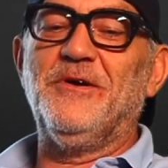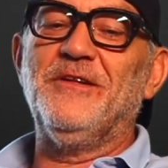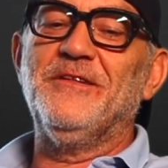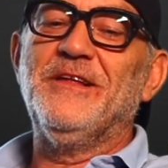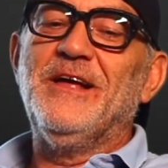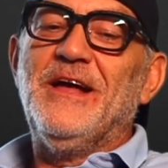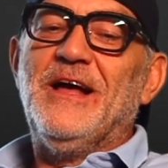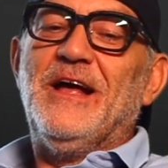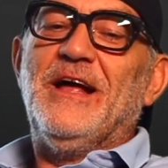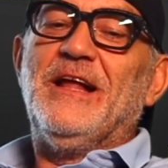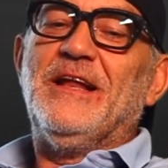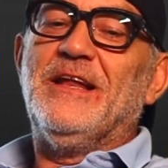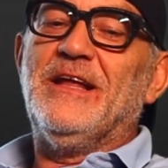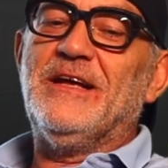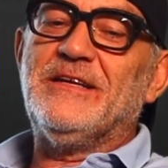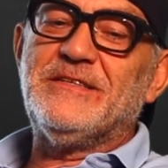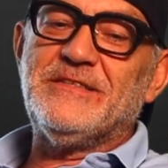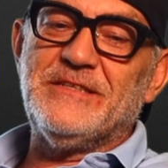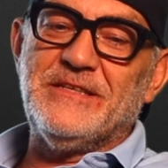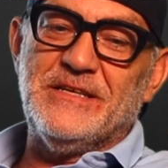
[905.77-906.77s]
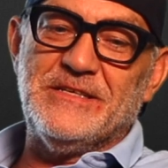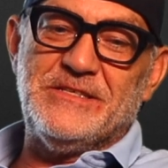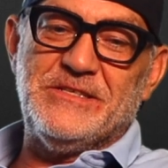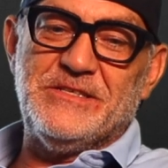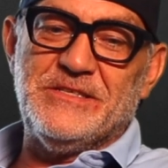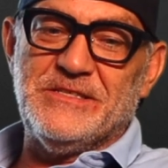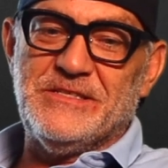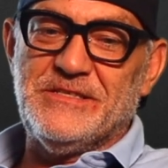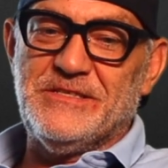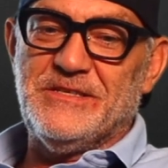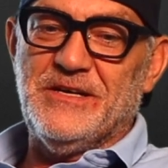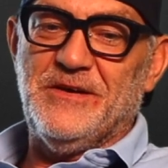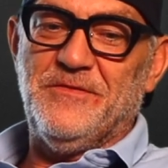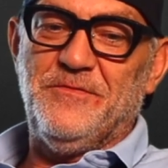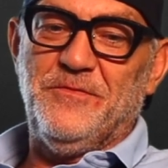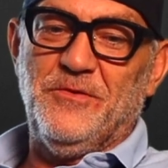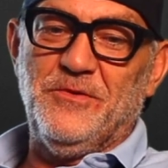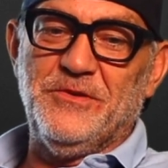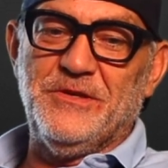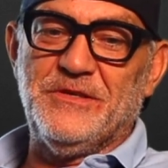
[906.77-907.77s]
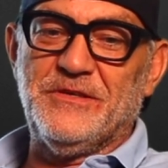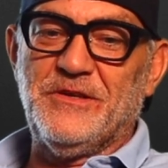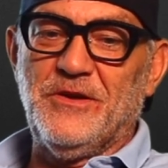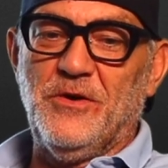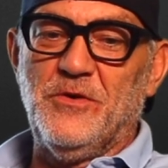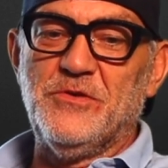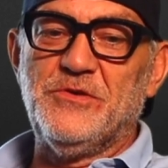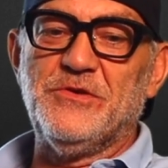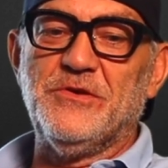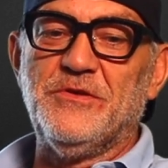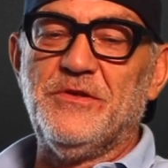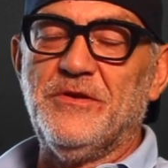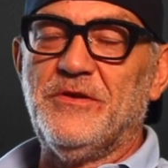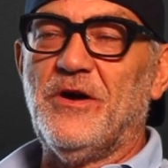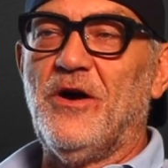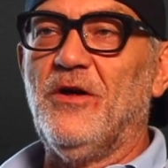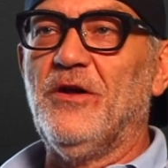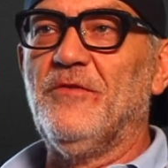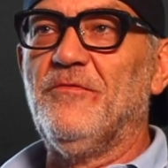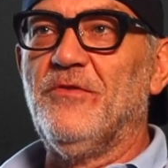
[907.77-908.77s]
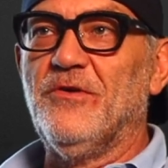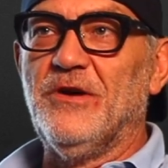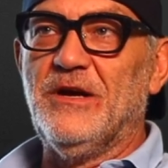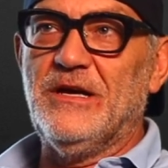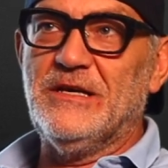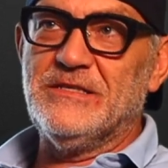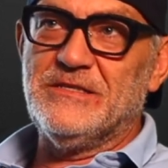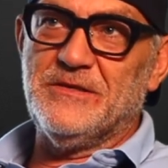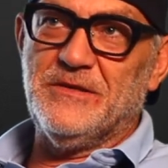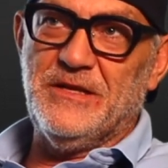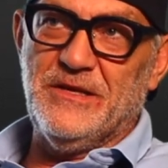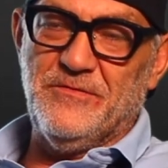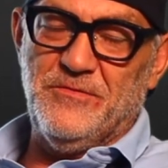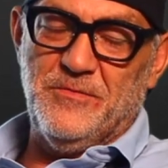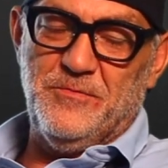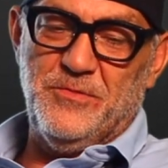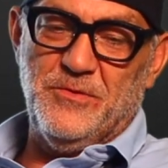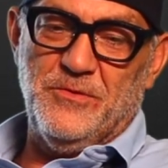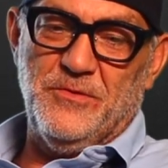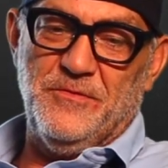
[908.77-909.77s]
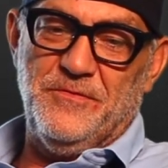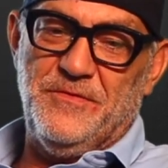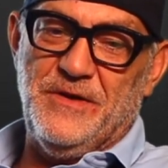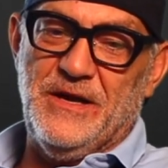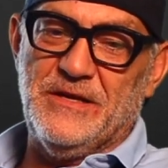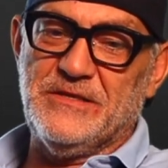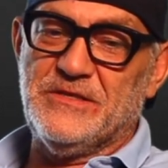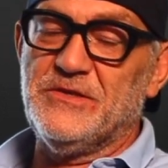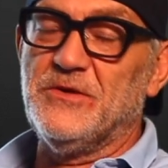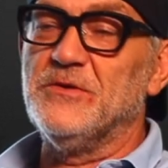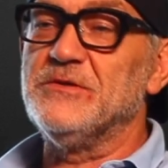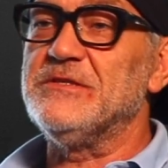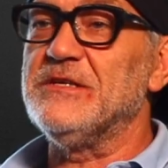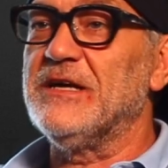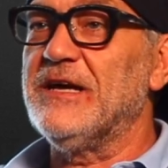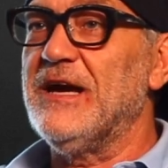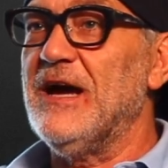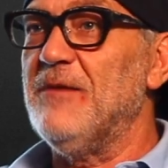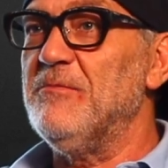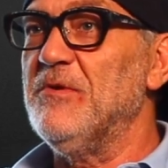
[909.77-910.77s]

Well, let's just full disclosure that Oliver is a Liverpool fan. So is the